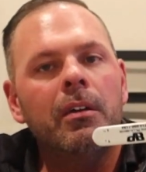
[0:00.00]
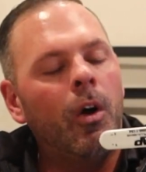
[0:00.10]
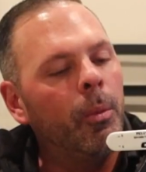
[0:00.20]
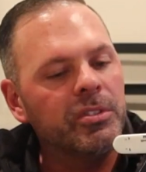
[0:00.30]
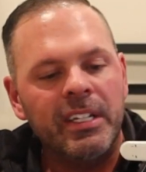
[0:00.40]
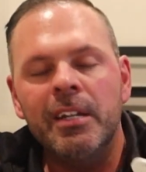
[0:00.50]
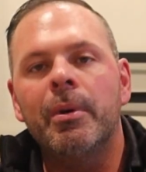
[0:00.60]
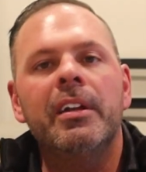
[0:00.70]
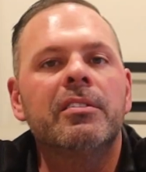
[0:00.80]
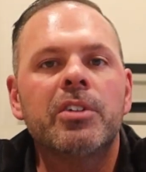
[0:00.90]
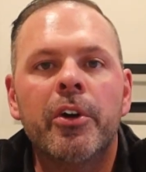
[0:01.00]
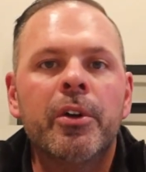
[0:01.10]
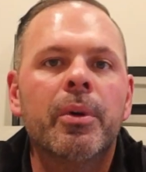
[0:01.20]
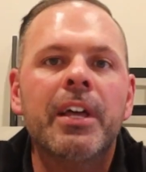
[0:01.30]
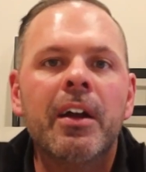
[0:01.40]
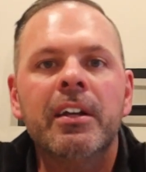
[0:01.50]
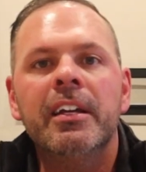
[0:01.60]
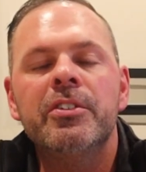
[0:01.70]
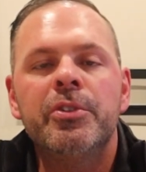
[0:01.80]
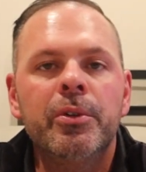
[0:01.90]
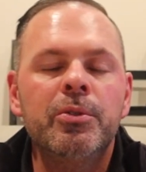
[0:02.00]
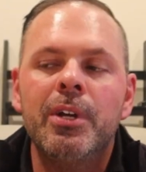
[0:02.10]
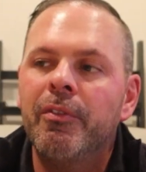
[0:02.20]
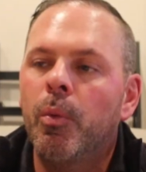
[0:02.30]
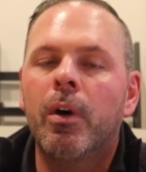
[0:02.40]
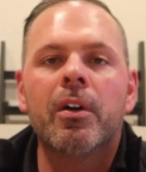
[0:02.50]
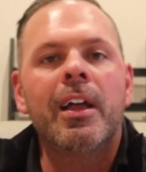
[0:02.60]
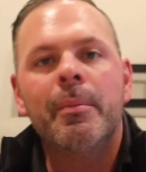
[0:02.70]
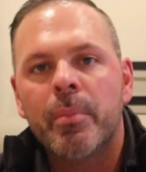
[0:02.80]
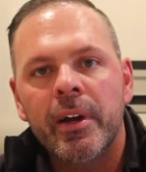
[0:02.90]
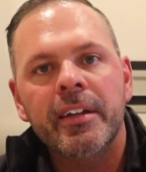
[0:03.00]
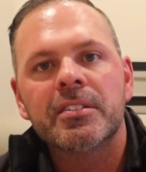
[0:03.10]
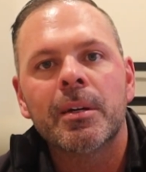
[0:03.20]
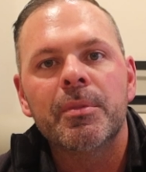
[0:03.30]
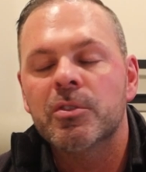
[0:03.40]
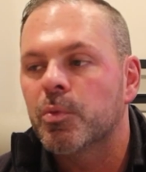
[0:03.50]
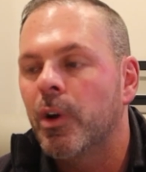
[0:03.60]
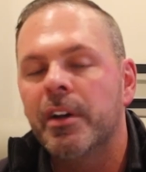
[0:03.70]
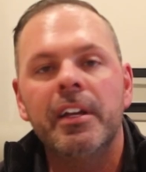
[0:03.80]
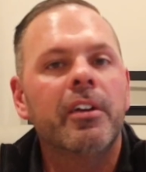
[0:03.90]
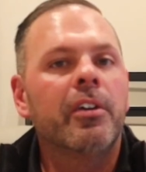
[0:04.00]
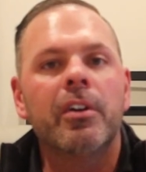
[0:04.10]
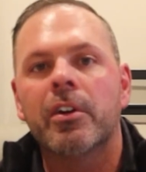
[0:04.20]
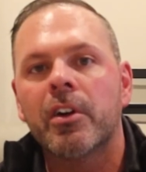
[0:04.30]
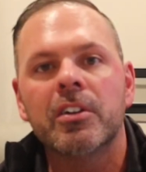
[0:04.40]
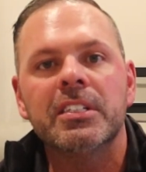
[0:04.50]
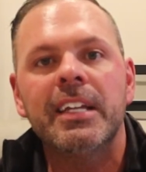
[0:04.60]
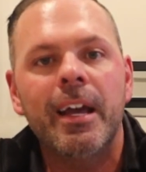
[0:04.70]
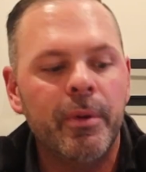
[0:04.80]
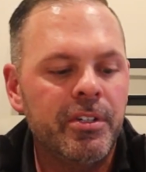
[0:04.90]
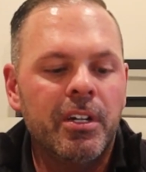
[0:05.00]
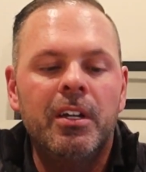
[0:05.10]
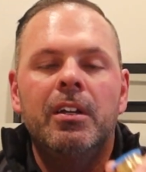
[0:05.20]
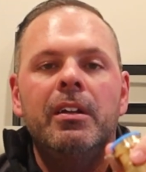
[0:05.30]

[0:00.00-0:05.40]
Almost anybody can turn it without any issues. You have a water line break, something's running or causing damage.